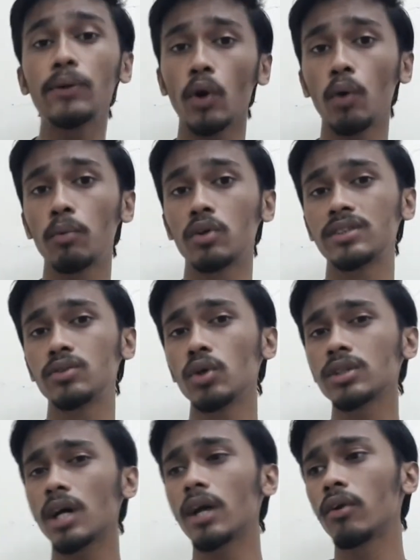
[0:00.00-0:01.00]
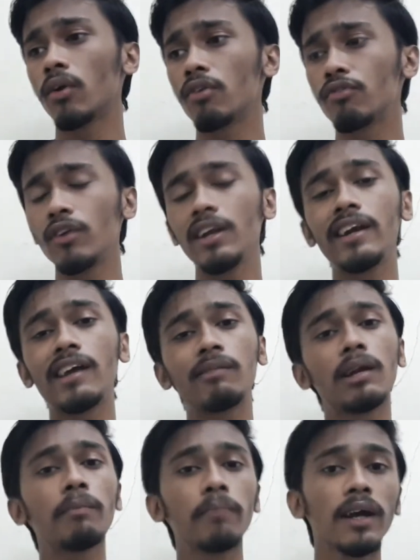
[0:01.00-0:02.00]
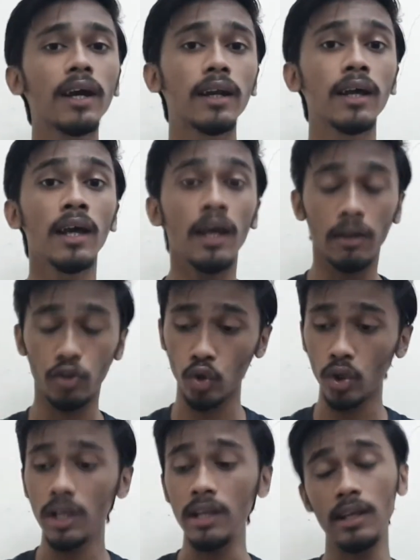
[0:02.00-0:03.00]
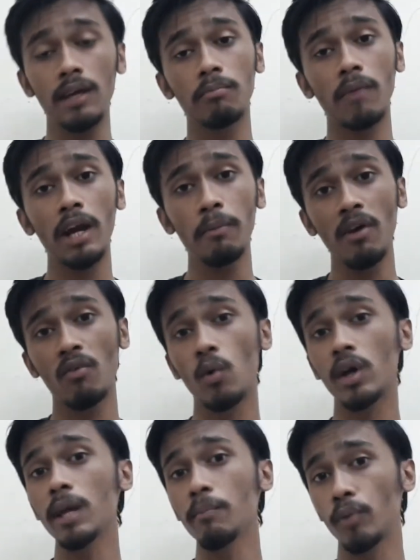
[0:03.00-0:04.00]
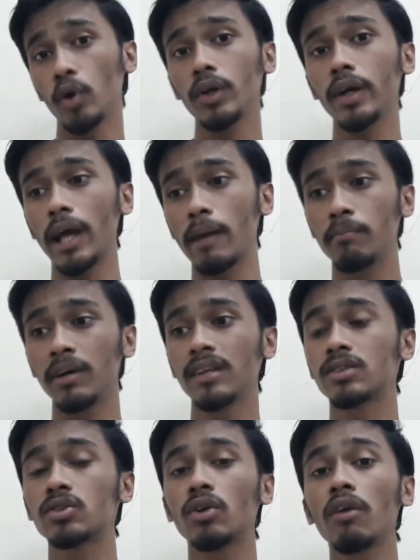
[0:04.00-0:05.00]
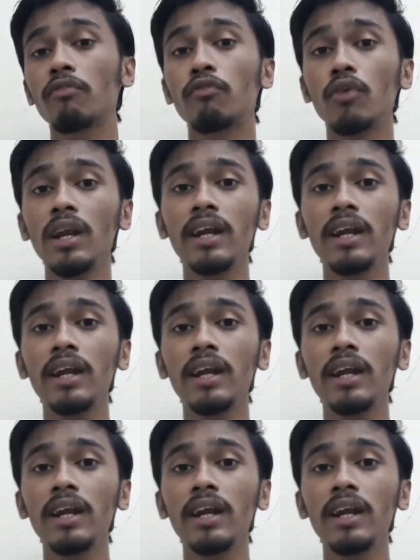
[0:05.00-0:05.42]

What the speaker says: robots, those are not fully developed yet. Surely there might be a working prototype, but it's not fully